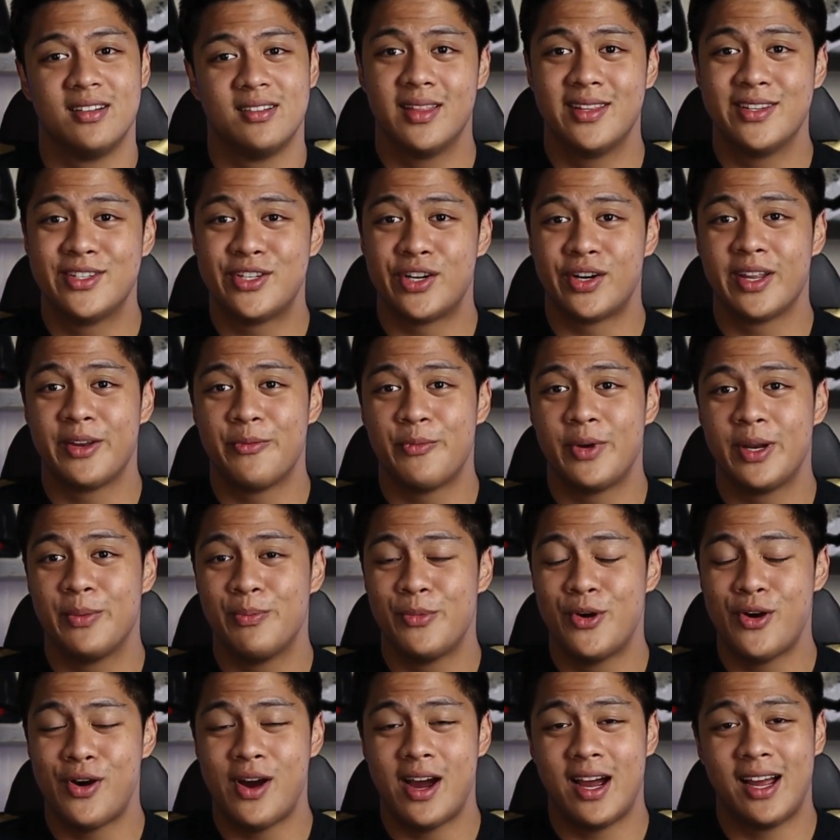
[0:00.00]
The Jordan 1
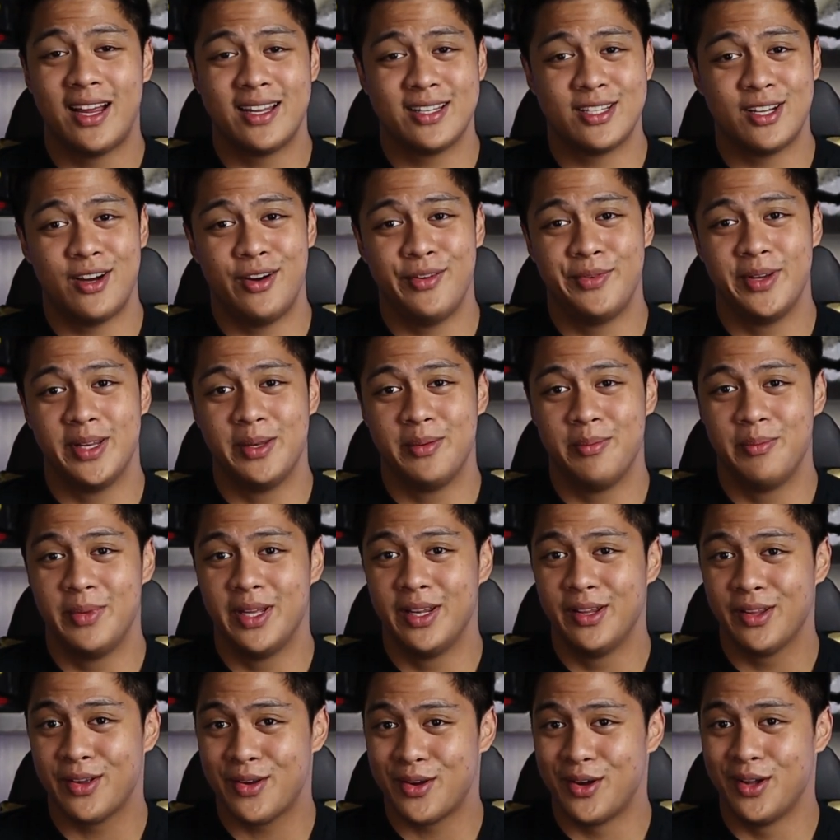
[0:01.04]
Mocha has often
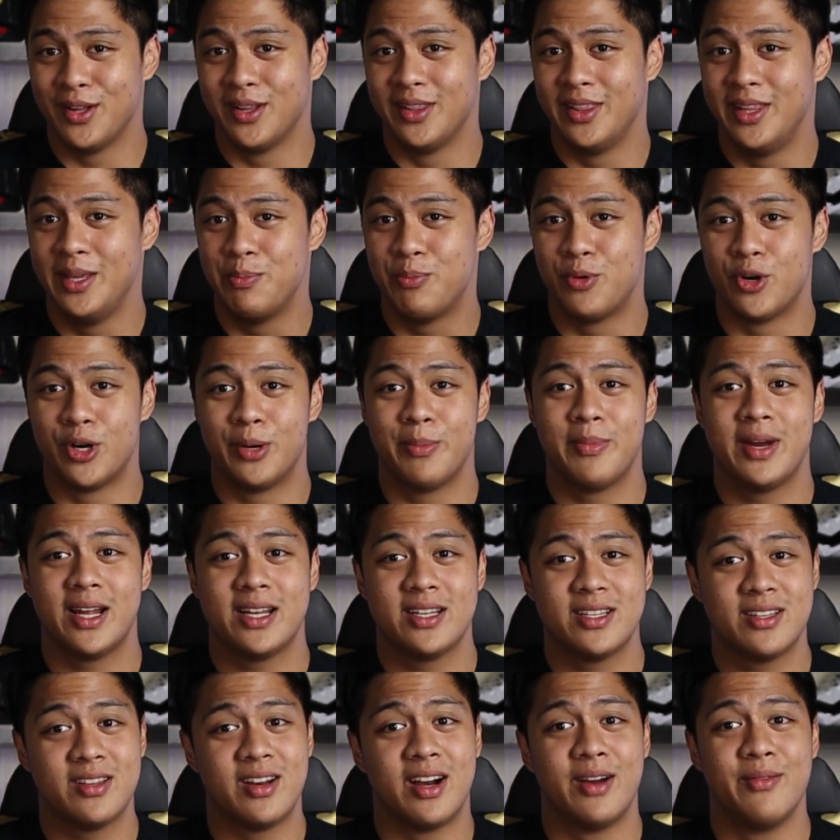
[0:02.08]
been called the poor
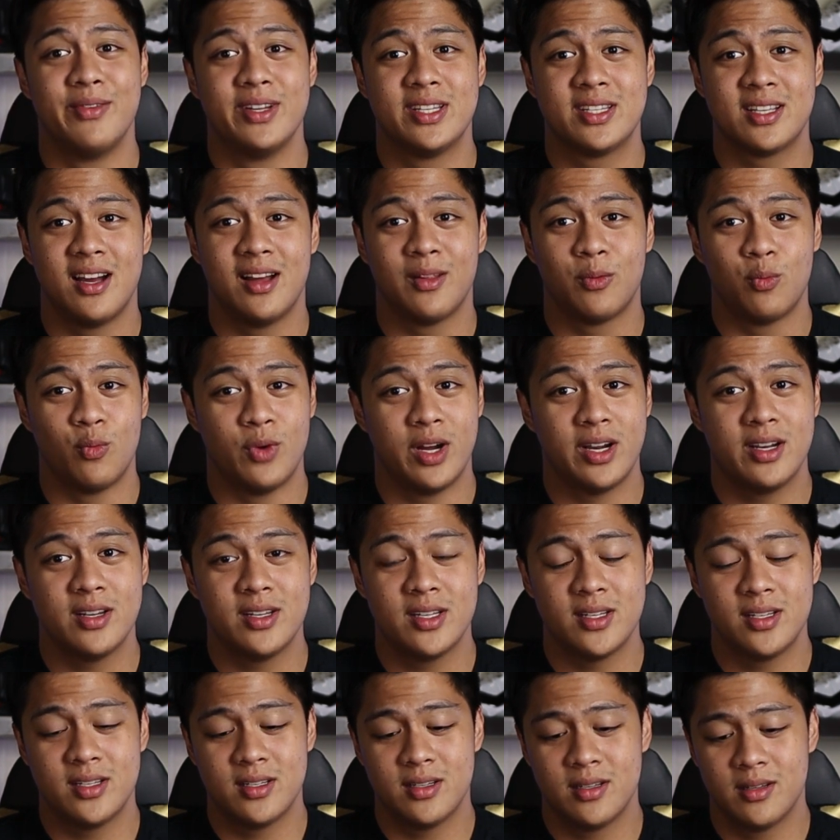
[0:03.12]
man's Travis Scott
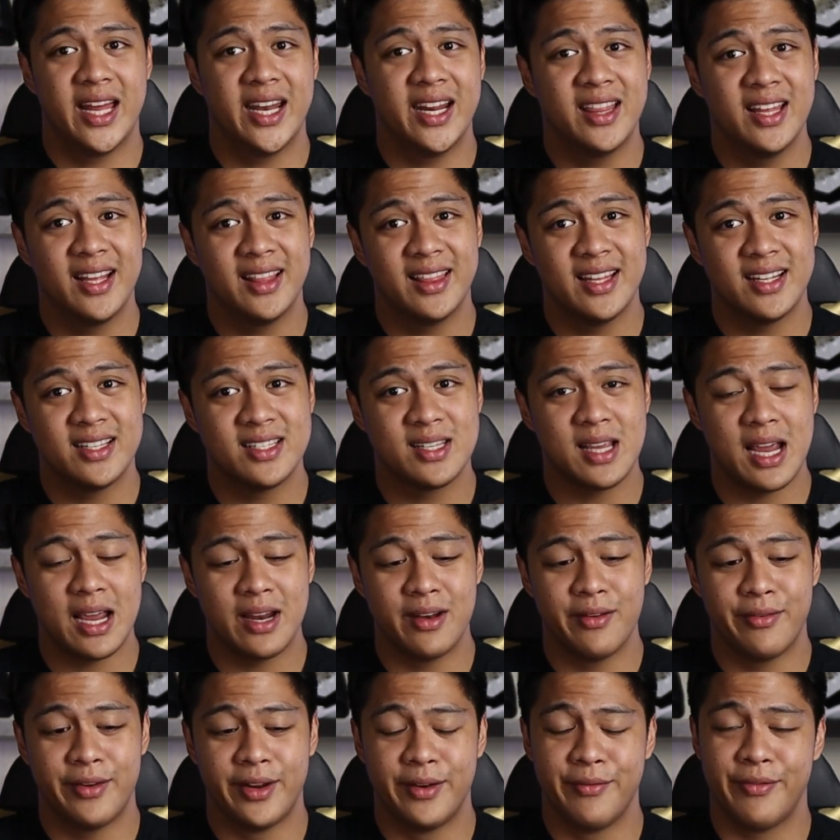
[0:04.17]
ones, and I think that's kind
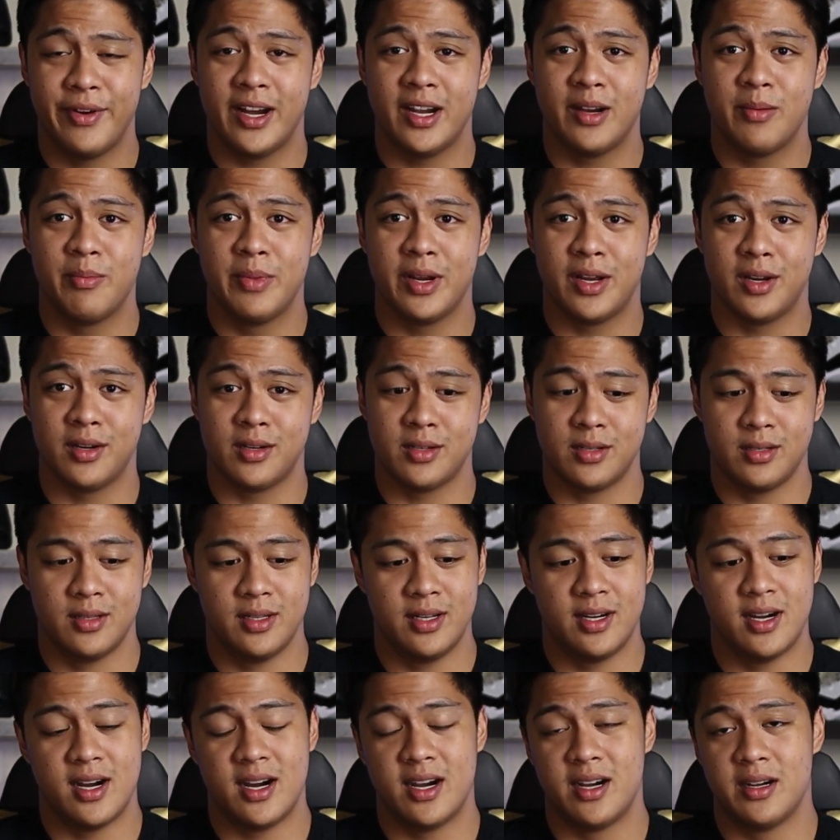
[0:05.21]
of unfair because
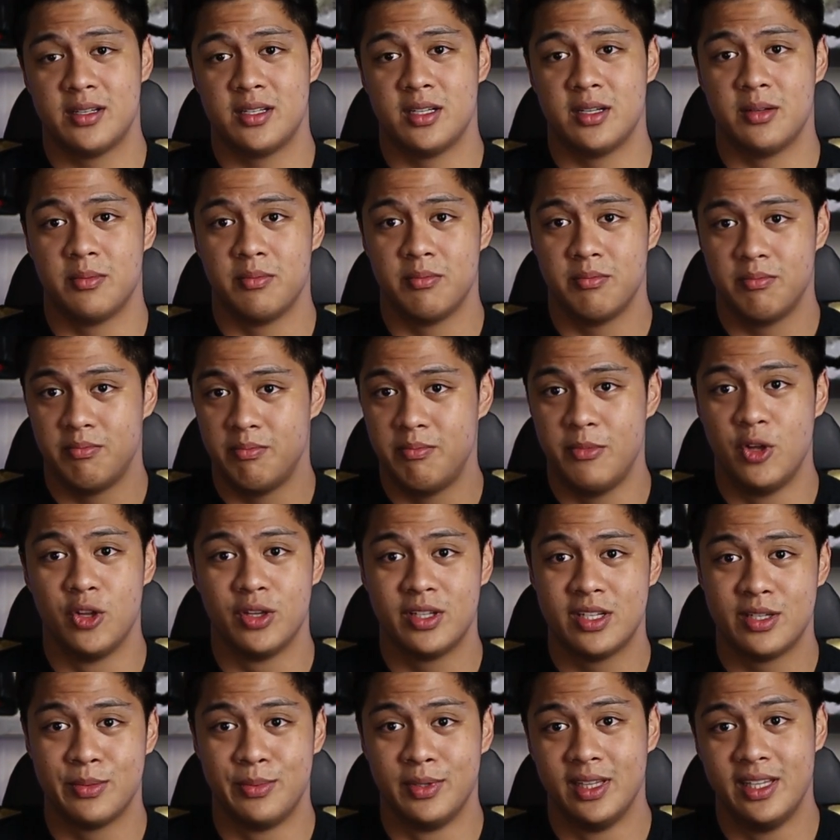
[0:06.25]
there are some
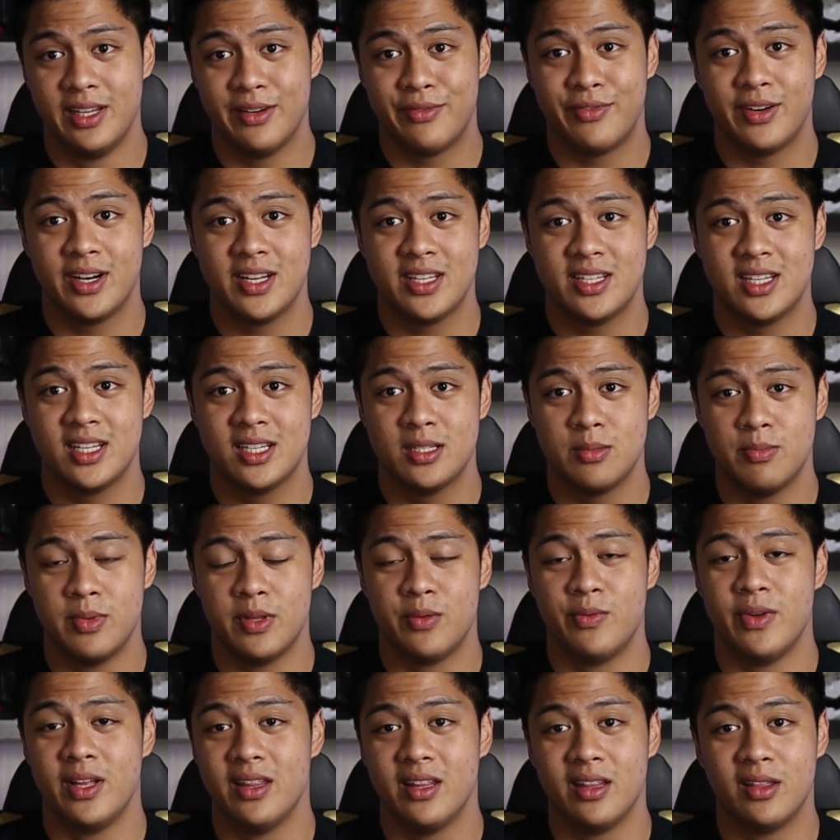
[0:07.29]
noticeable differences
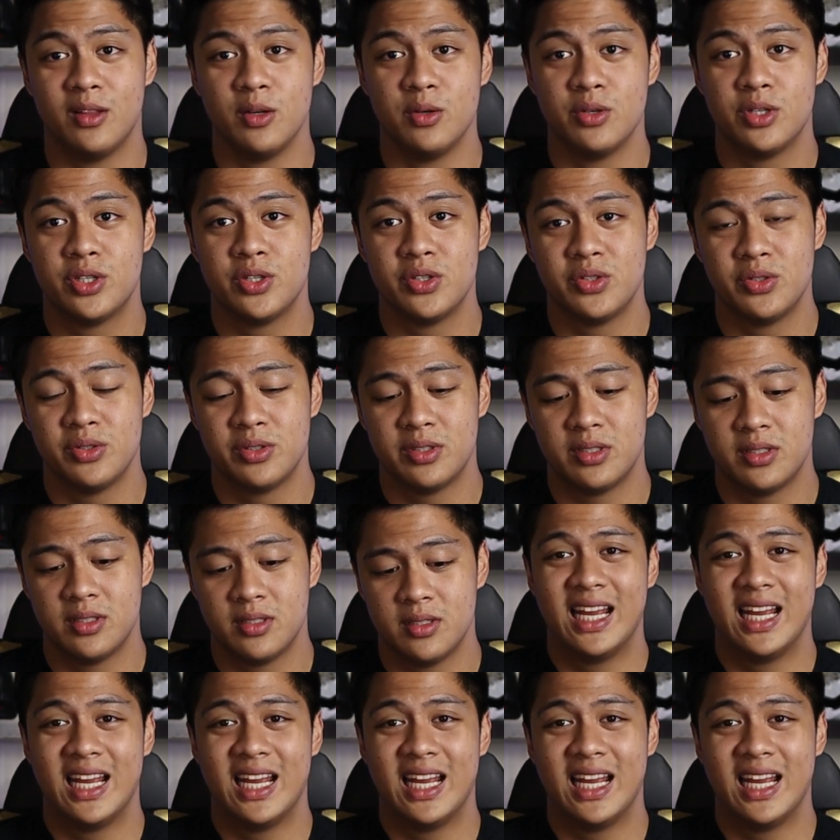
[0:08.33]
between the two shoes.